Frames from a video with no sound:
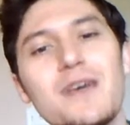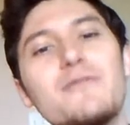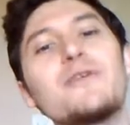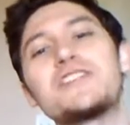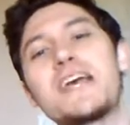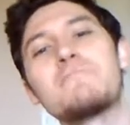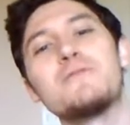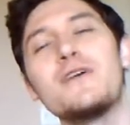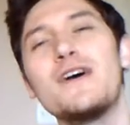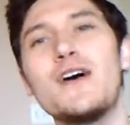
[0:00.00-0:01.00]
For
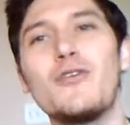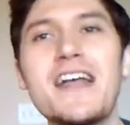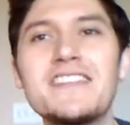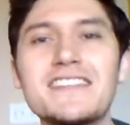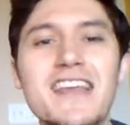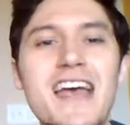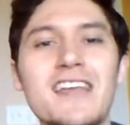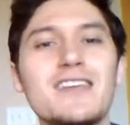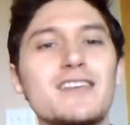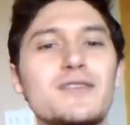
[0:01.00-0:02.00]
example, let's
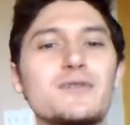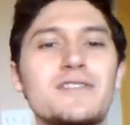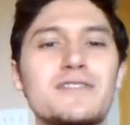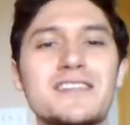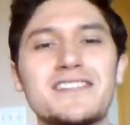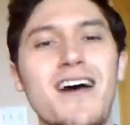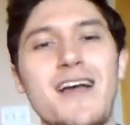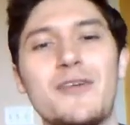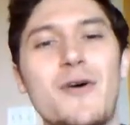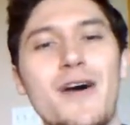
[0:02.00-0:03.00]
say you
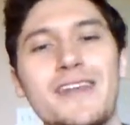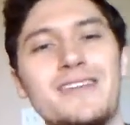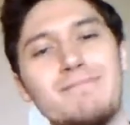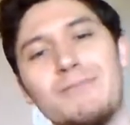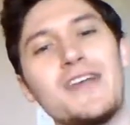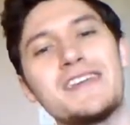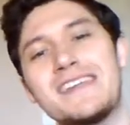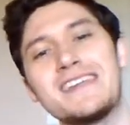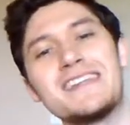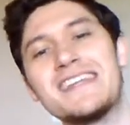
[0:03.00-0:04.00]
decide on
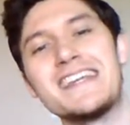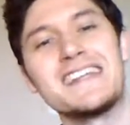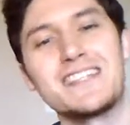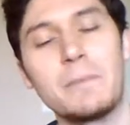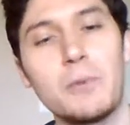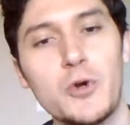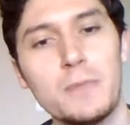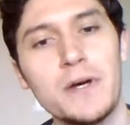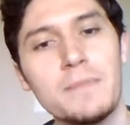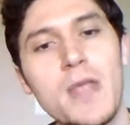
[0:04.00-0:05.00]
Nike, Adidas, and
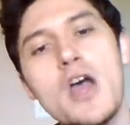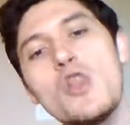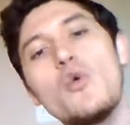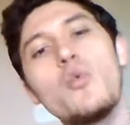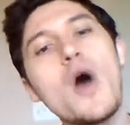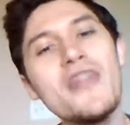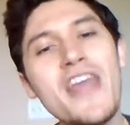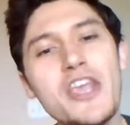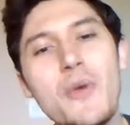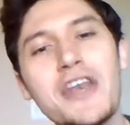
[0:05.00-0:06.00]
Puma. The one
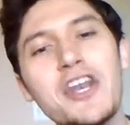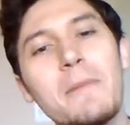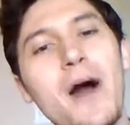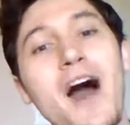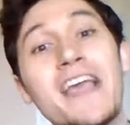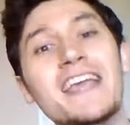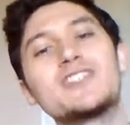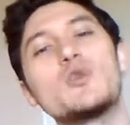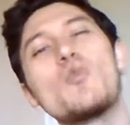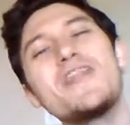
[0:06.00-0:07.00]
that you end up buying
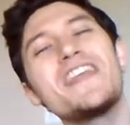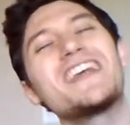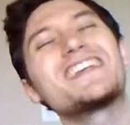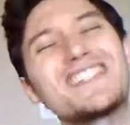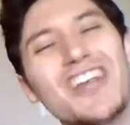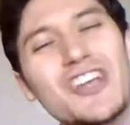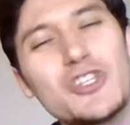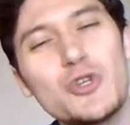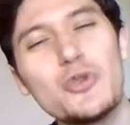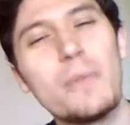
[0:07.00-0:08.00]
is the one that
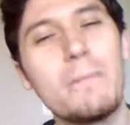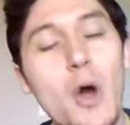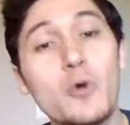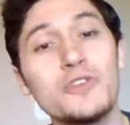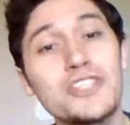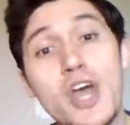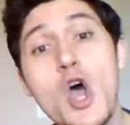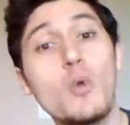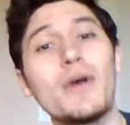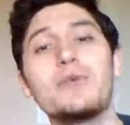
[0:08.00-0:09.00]
excites you the most,
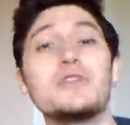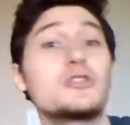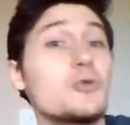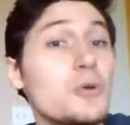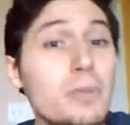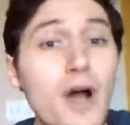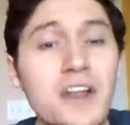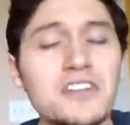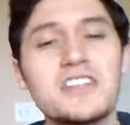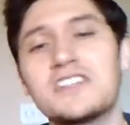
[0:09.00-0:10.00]
whether it's through their
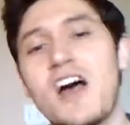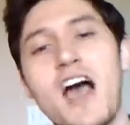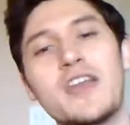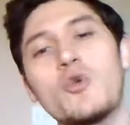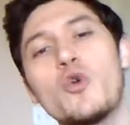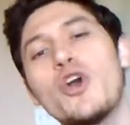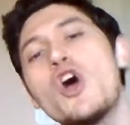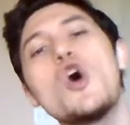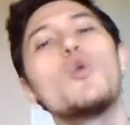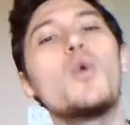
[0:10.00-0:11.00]
product design
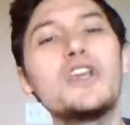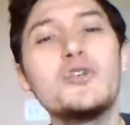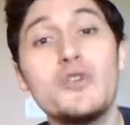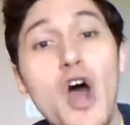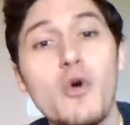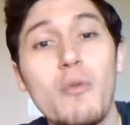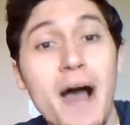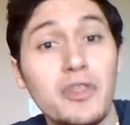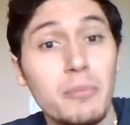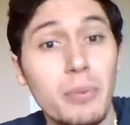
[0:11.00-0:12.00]
or what you know
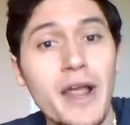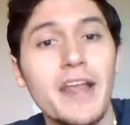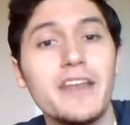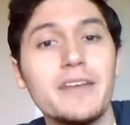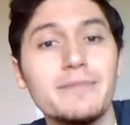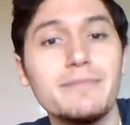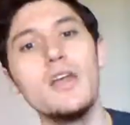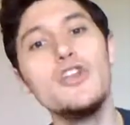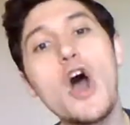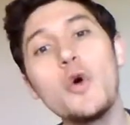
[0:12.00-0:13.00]
about the brand.
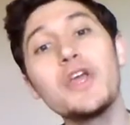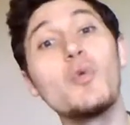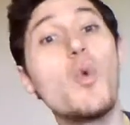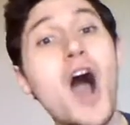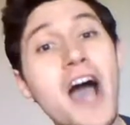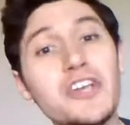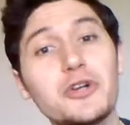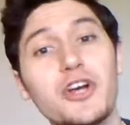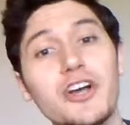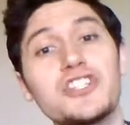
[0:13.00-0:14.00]
Knowing why
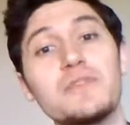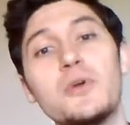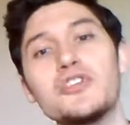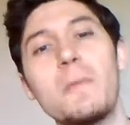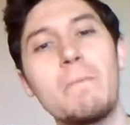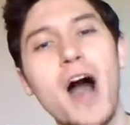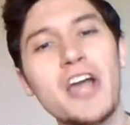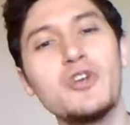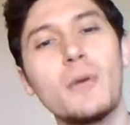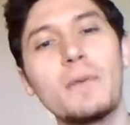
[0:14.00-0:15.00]
your customers
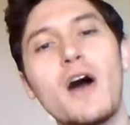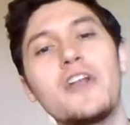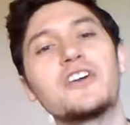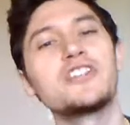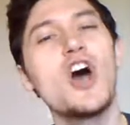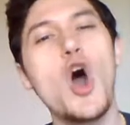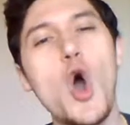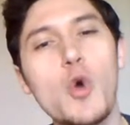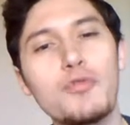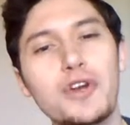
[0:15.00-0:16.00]
buy your products
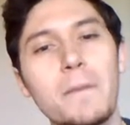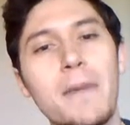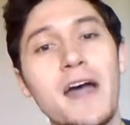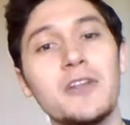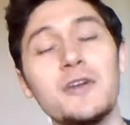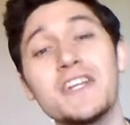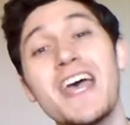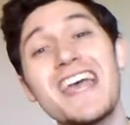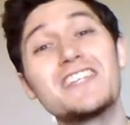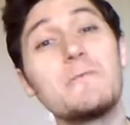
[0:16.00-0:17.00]
over competitors
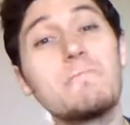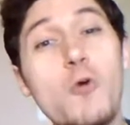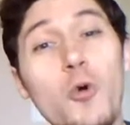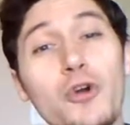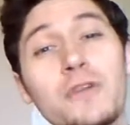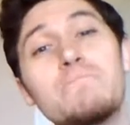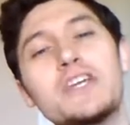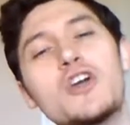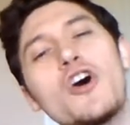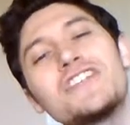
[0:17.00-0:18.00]
is important
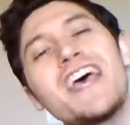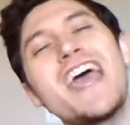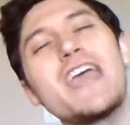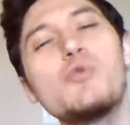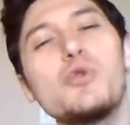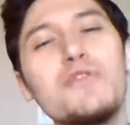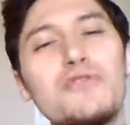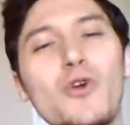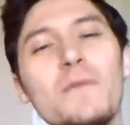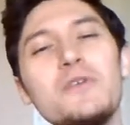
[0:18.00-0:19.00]
because it will
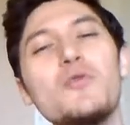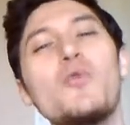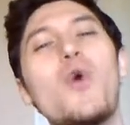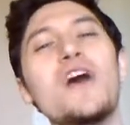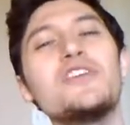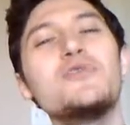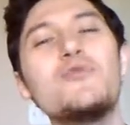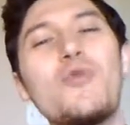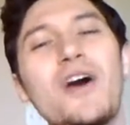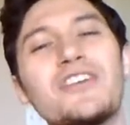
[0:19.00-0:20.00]
inform you what you
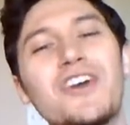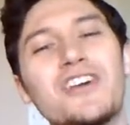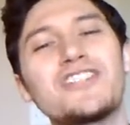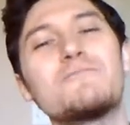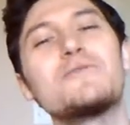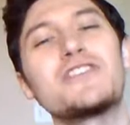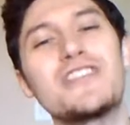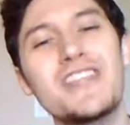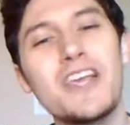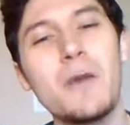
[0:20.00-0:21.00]
want customers to
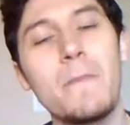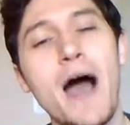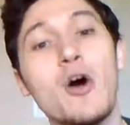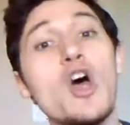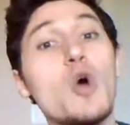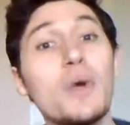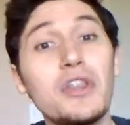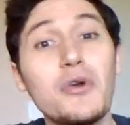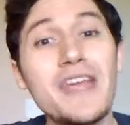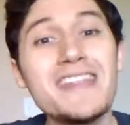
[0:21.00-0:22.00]
think about
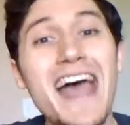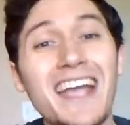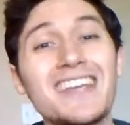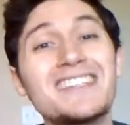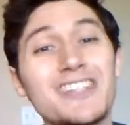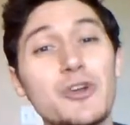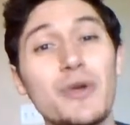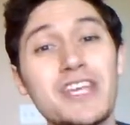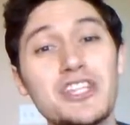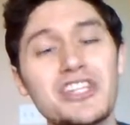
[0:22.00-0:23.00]
when they're in that
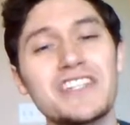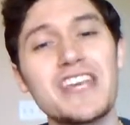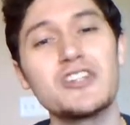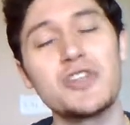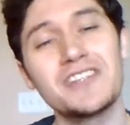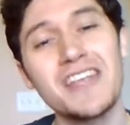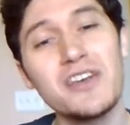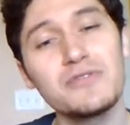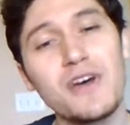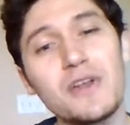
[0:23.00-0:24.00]
consideration stage of the
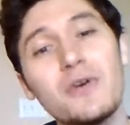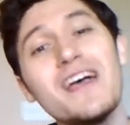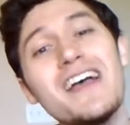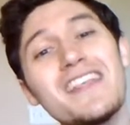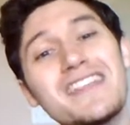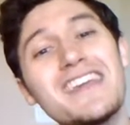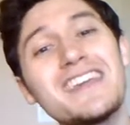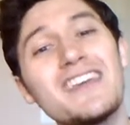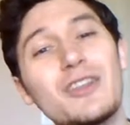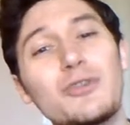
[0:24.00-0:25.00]
sales funnel,
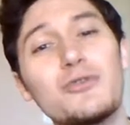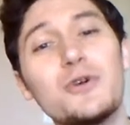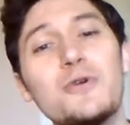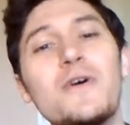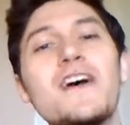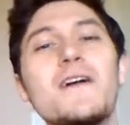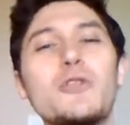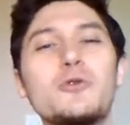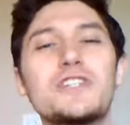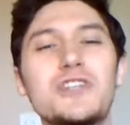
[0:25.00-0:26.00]
thinking through
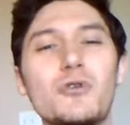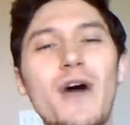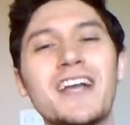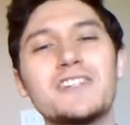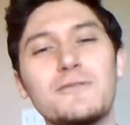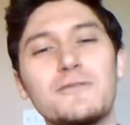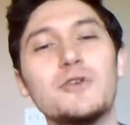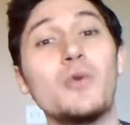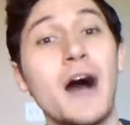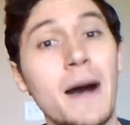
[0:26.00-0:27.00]
those select
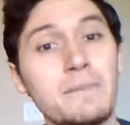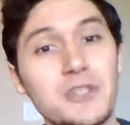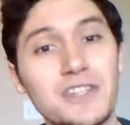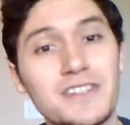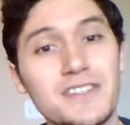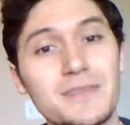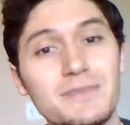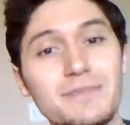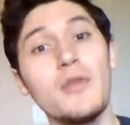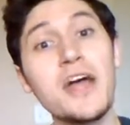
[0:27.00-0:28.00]
few options.
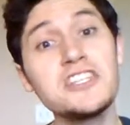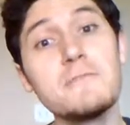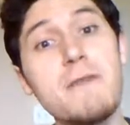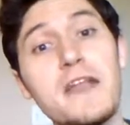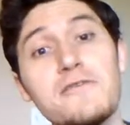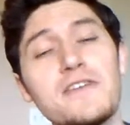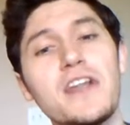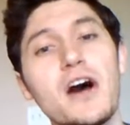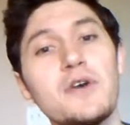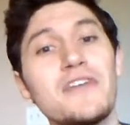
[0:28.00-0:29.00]
That's the
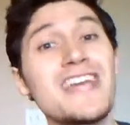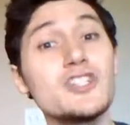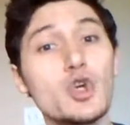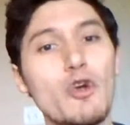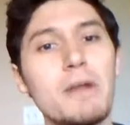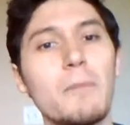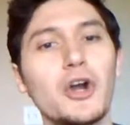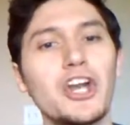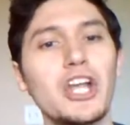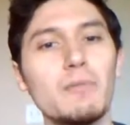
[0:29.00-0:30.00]
benefit of integrated
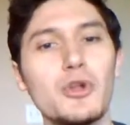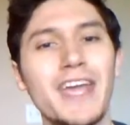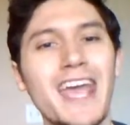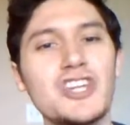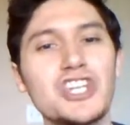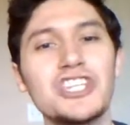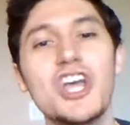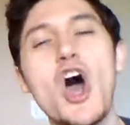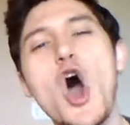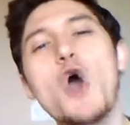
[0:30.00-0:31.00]
marketing
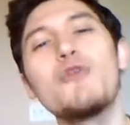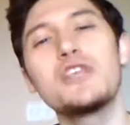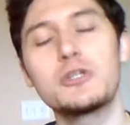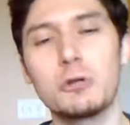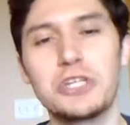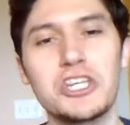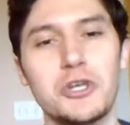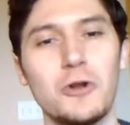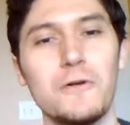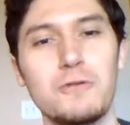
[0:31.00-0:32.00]
communications over the
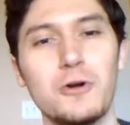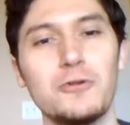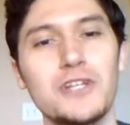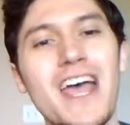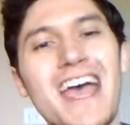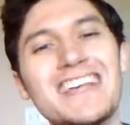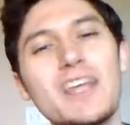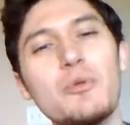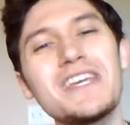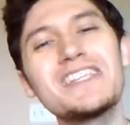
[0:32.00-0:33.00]
traditional approach, is
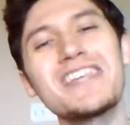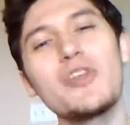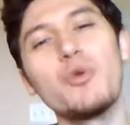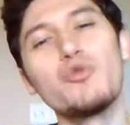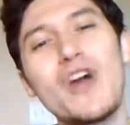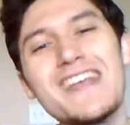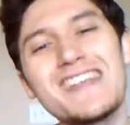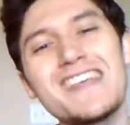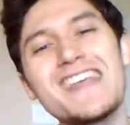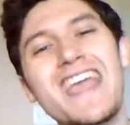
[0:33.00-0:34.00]
that we can say the right
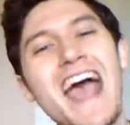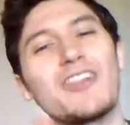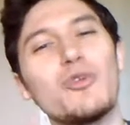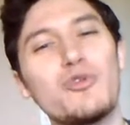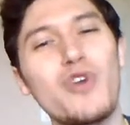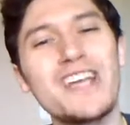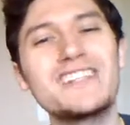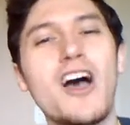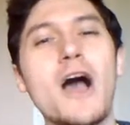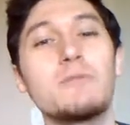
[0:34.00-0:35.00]
thing at the right
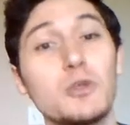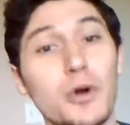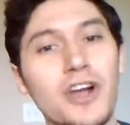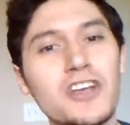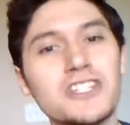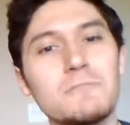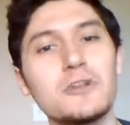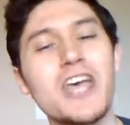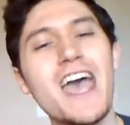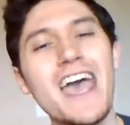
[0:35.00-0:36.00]
time to our
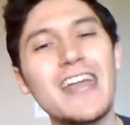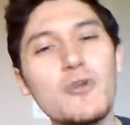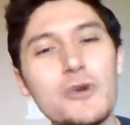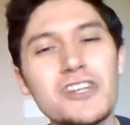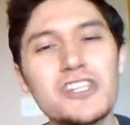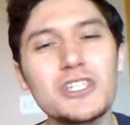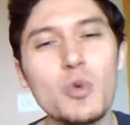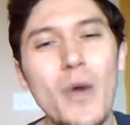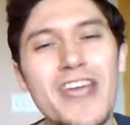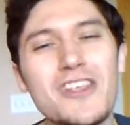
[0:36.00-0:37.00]
customers in order to
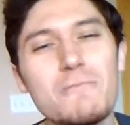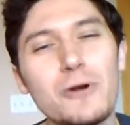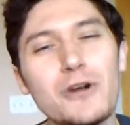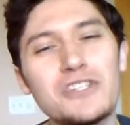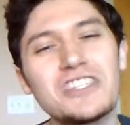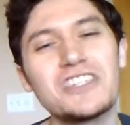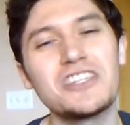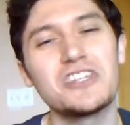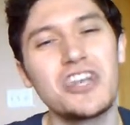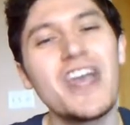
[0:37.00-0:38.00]
sway their purchase
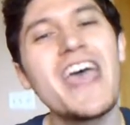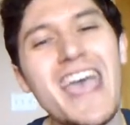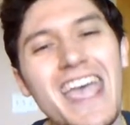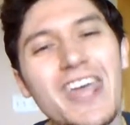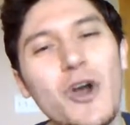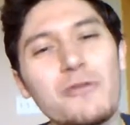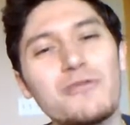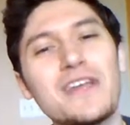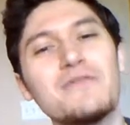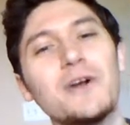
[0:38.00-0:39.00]
decision in our
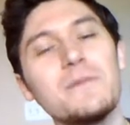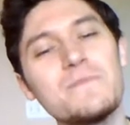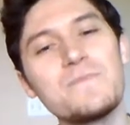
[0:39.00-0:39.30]
favor.